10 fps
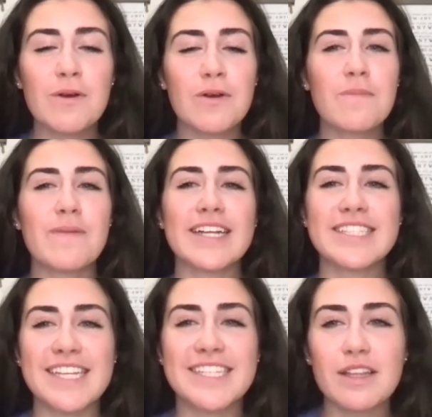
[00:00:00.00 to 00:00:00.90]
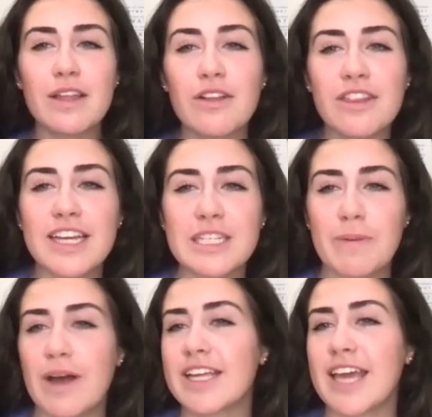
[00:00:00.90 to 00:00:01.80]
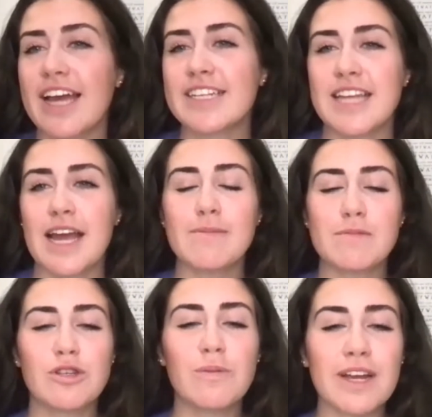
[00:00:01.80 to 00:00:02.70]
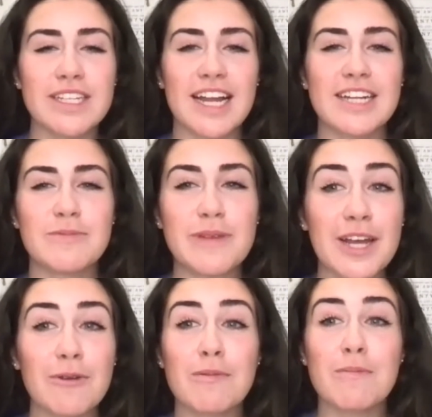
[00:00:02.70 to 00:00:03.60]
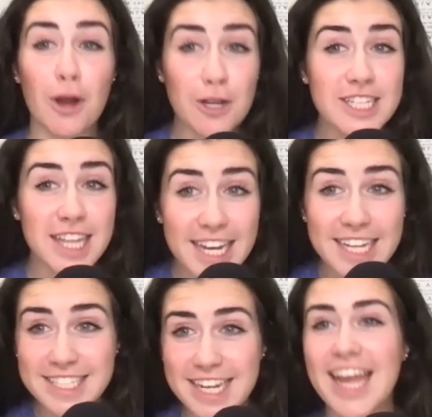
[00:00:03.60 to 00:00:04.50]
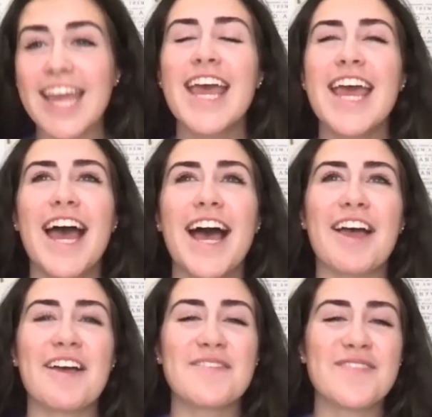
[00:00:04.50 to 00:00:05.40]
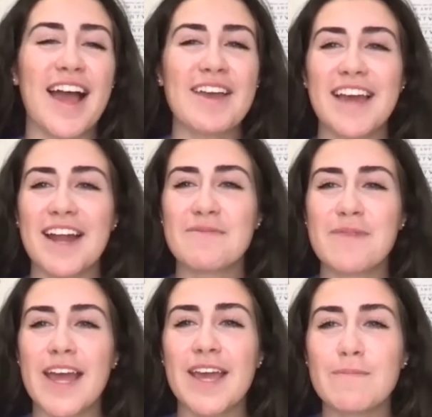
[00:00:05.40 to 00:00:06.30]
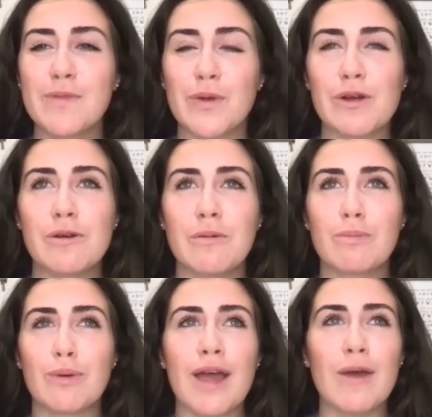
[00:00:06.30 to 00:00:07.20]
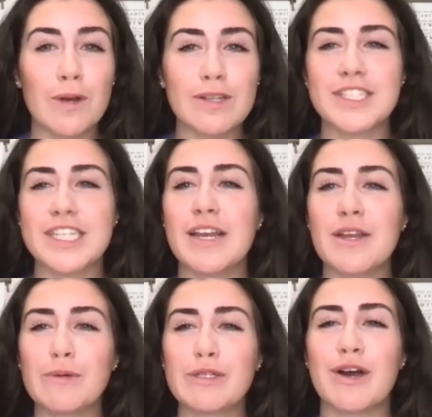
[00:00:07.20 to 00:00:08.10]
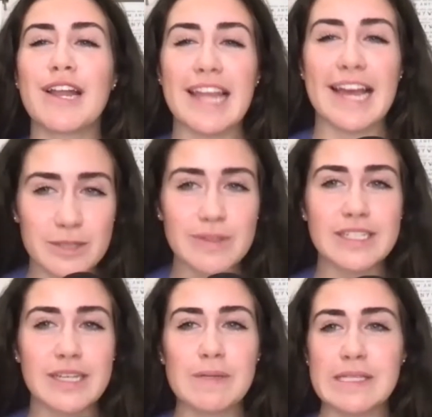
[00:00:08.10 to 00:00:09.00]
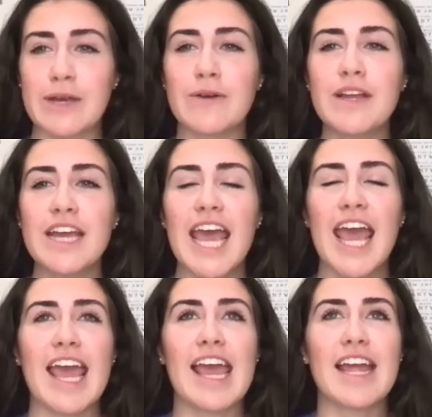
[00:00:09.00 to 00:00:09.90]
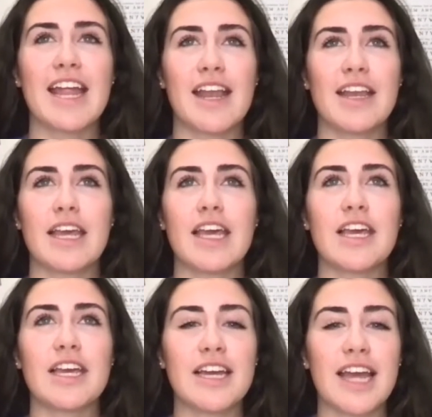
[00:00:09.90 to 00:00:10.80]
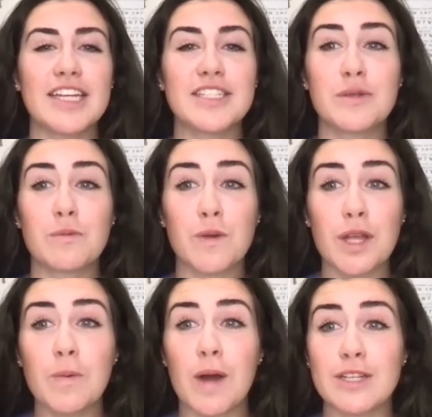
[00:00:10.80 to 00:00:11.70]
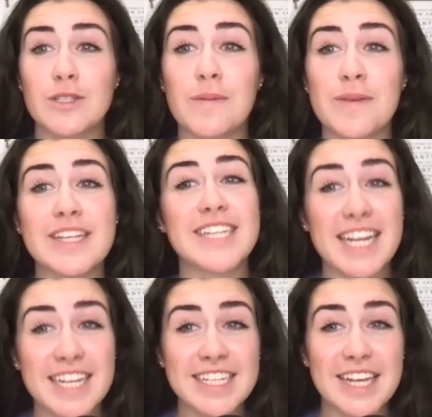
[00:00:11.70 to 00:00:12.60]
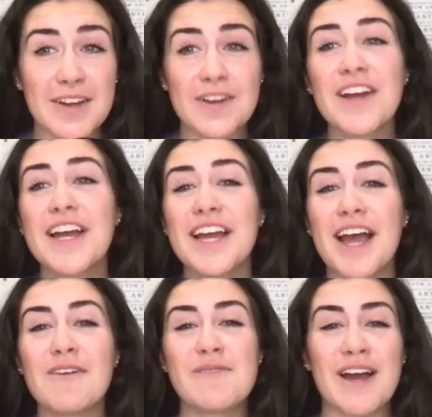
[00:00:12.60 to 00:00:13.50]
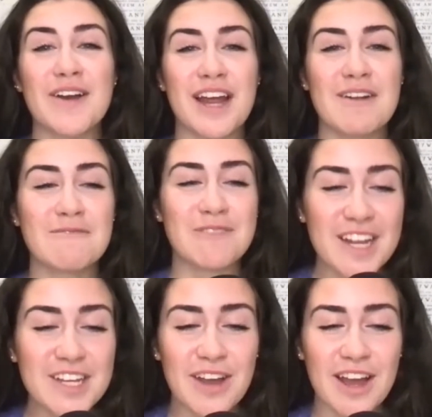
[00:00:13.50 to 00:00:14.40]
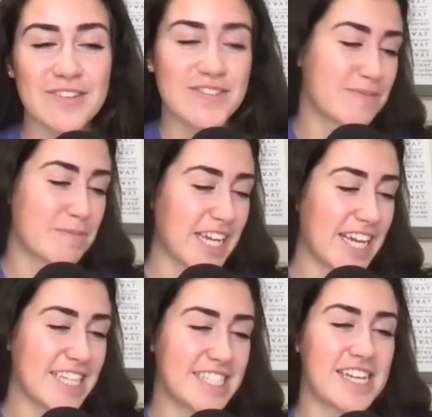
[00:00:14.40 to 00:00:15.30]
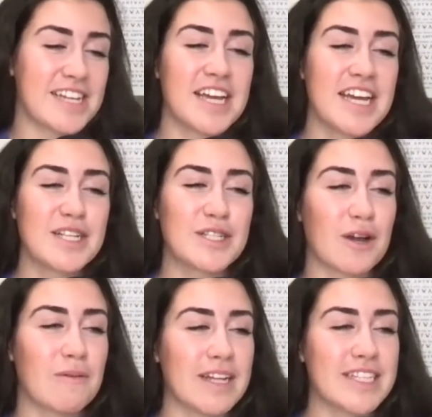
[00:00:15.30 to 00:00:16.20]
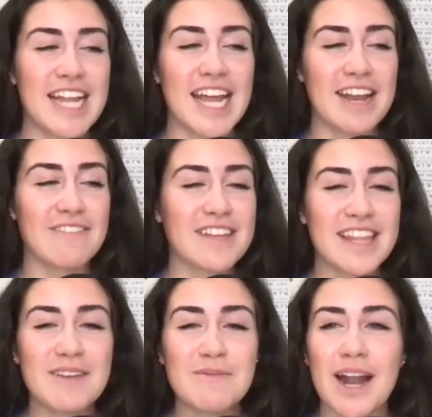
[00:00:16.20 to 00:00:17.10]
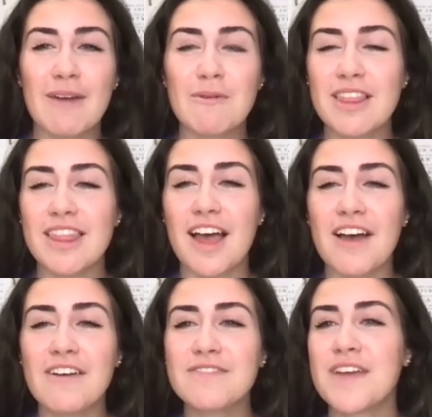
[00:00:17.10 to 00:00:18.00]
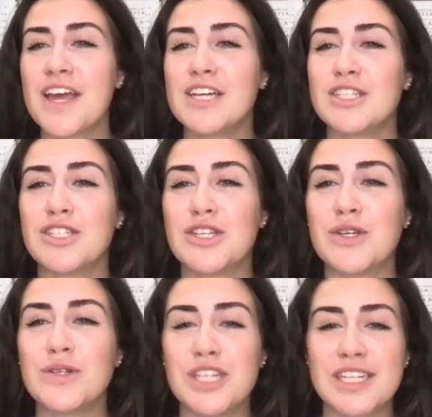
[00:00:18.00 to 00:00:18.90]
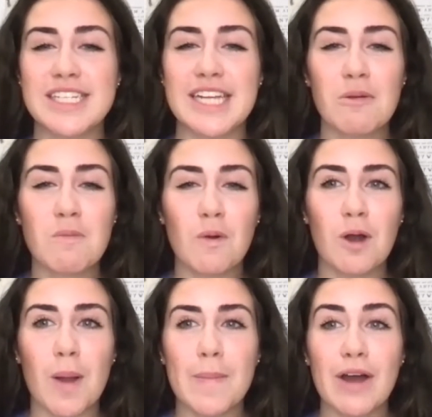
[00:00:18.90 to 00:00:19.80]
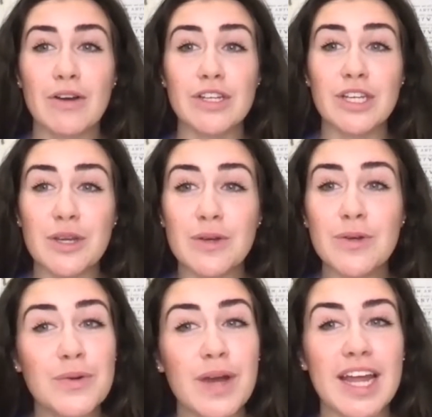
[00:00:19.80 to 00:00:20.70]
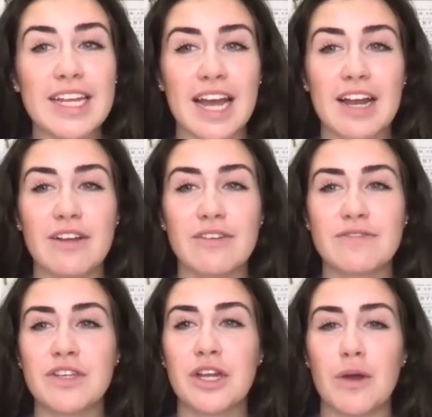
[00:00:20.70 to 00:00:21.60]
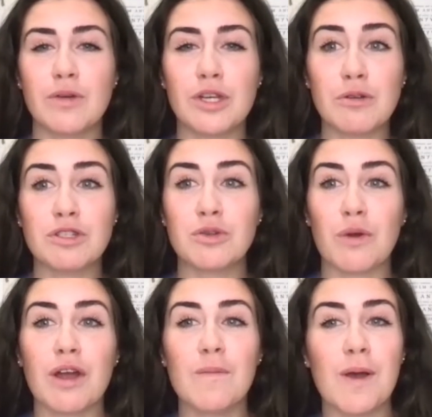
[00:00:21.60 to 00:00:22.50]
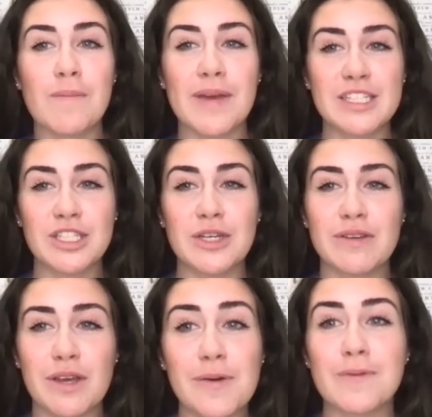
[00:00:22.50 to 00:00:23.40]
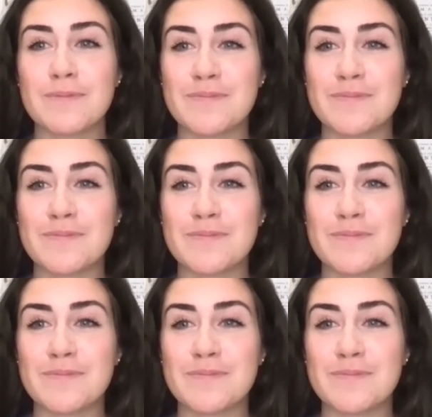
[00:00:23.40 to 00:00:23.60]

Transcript: Welcome back to It's the Little Things podcast. I'm super excited to be here with Mark Delaney today. I kind of met him through Brett Wilson, who was on last week's episode, and he is really wise. So I'm excited to hear about kind of what you have planned to talk about today and everything. But I would love to just hear more about you and kind of, your story and what makes you you.